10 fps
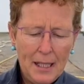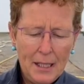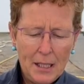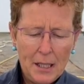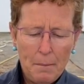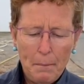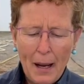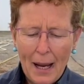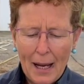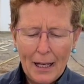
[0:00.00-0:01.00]
into the
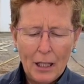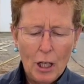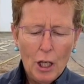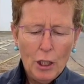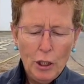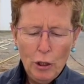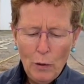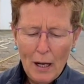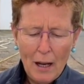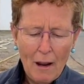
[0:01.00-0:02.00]
bag,
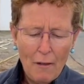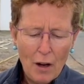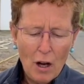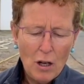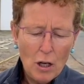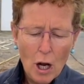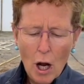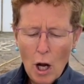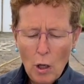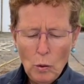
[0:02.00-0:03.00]
you are
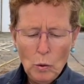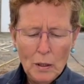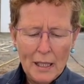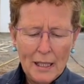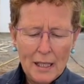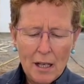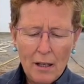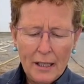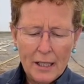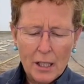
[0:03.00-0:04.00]
holding
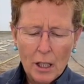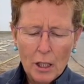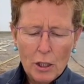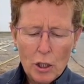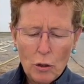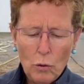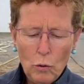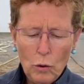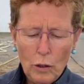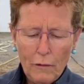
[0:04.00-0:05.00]
tight to
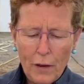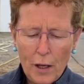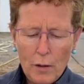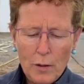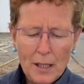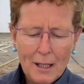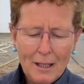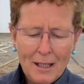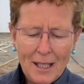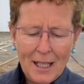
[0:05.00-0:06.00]
all of those
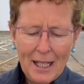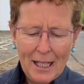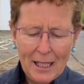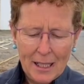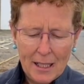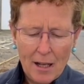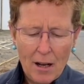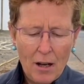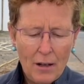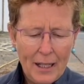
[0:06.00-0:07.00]
seeds that
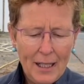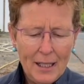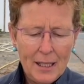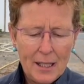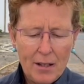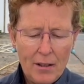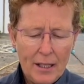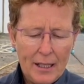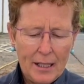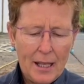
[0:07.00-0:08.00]
are
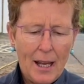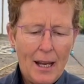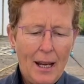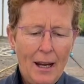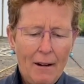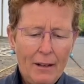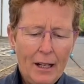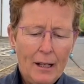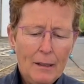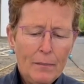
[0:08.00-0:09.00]
inside that
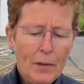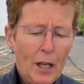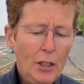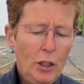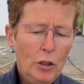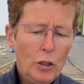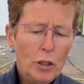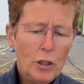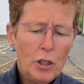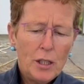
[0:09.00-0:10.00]
area. And you
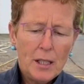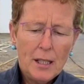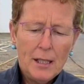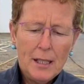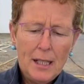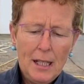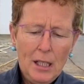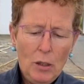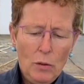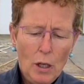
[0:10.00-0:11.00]
can just
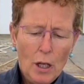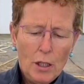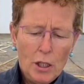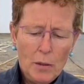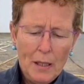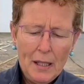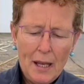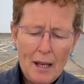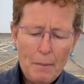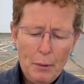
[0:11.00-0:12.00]
continue doing
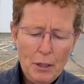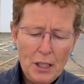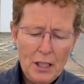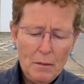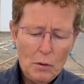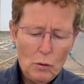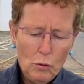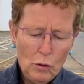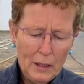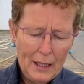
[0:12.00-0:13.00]
that, putting them
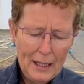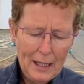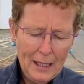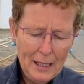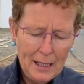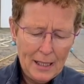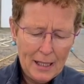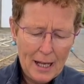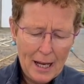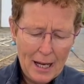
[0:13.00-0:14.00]
all into
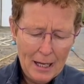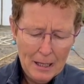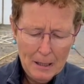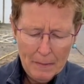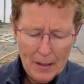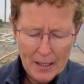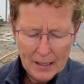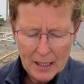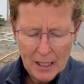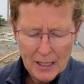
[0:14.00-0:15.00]
there
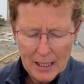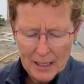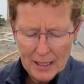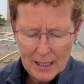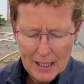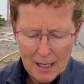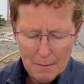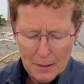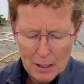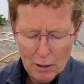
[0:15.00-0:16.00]
and cutting the
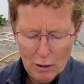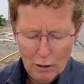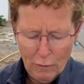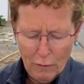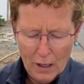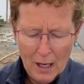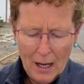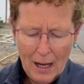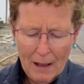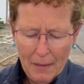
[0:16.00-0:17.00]
stems off,
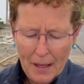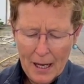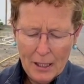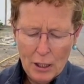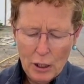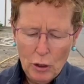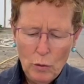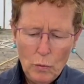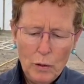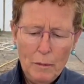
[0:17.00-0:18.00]
and then
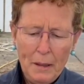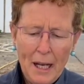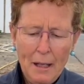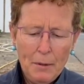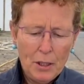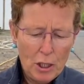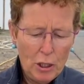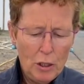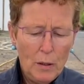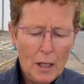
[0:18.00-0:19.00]
you will be able
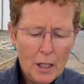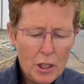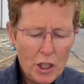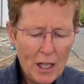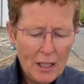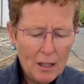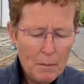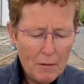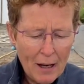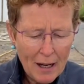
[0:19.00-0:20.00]
to shake
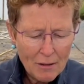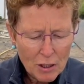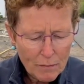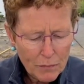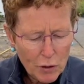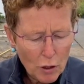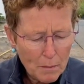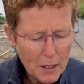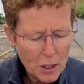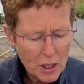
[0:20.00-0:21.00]
them around. Not
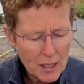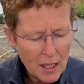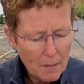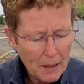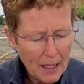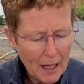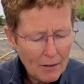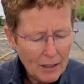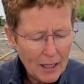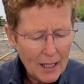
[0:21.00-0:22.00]
much is coming
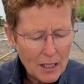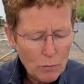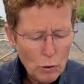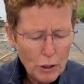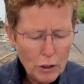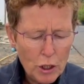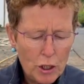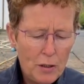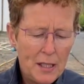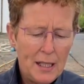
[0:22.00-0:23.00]
out yet. 1 or
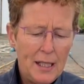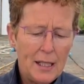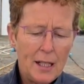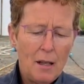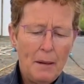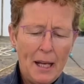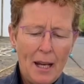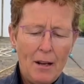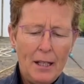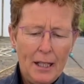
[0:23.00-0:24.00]
2 seeds are coming
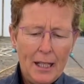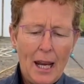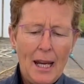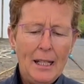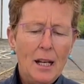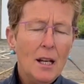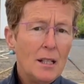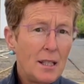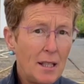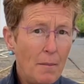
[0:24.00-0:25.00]
out, and again,
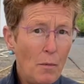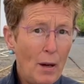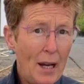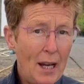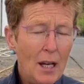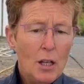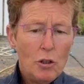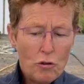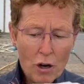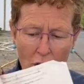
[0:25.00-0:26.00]
somewhere
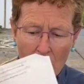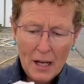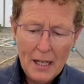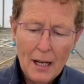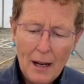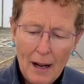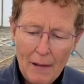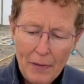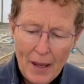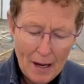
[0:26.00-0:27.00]
dry,
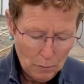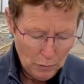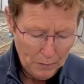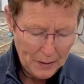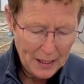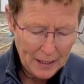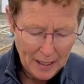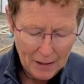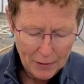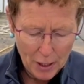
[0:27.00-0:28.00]
and that will
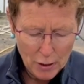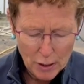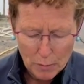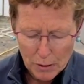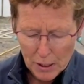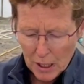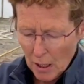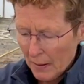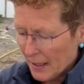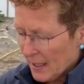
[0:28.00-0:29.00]
get those ones
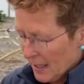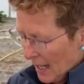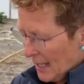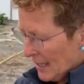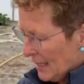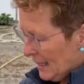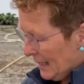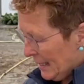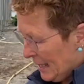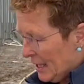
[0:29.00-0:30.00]
going. So that's
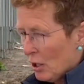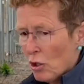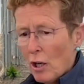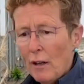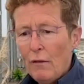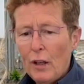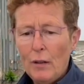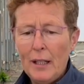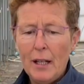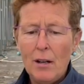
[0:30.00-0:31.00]
Gillenia
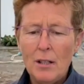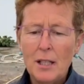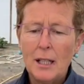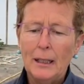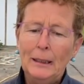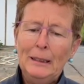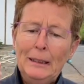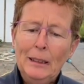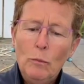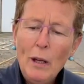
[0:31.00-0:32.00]
trifoliata.
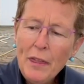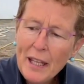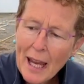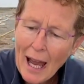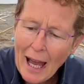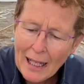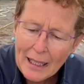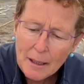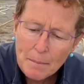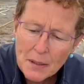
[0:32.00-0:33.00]
With the
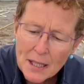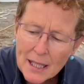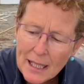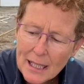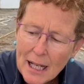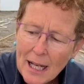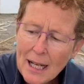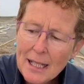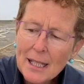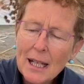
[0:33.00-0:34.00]
Allium seed
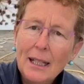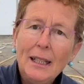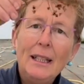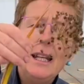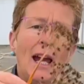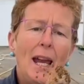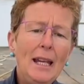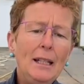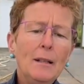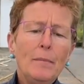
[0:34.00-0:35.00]
heads, again,